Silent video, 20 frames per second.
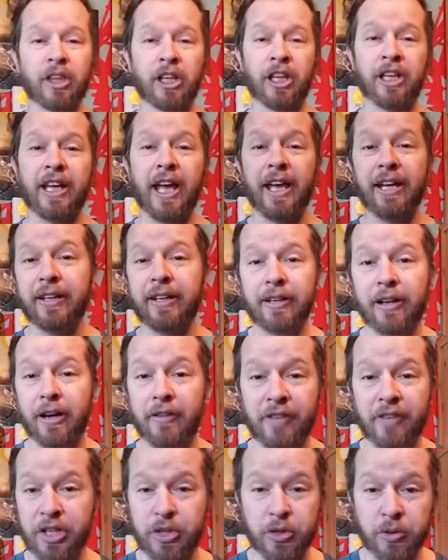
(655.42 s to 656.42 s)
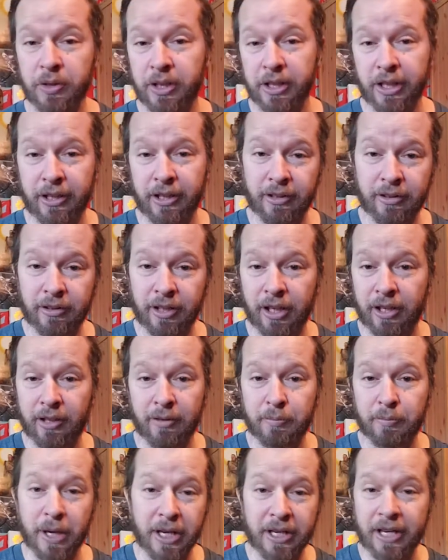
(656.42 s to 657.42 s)
Kanan eventually uh,
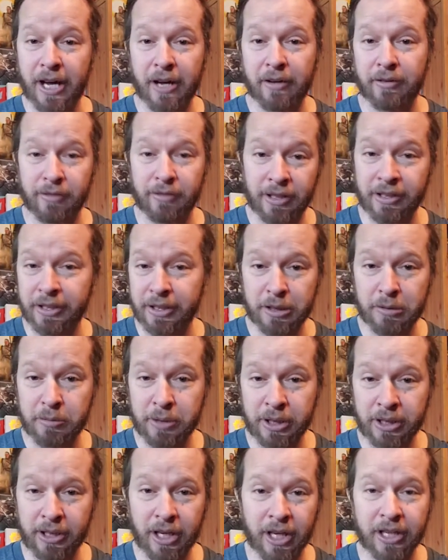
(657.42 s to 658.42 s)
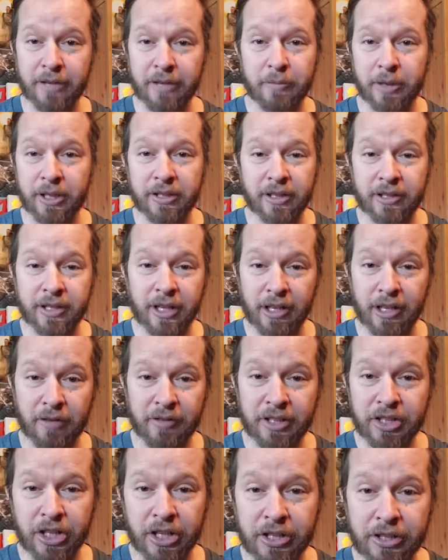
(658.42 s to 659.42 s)
make out a little bit and admit that they love
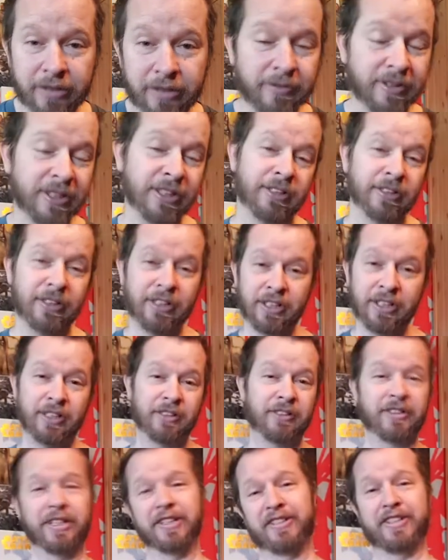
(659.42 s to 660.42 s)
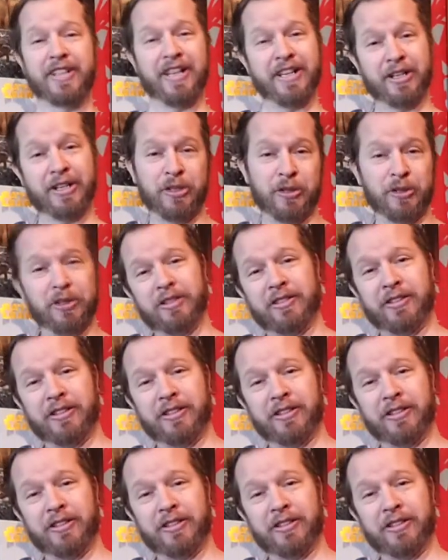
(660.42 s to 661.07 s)
each other. That's kind of cool.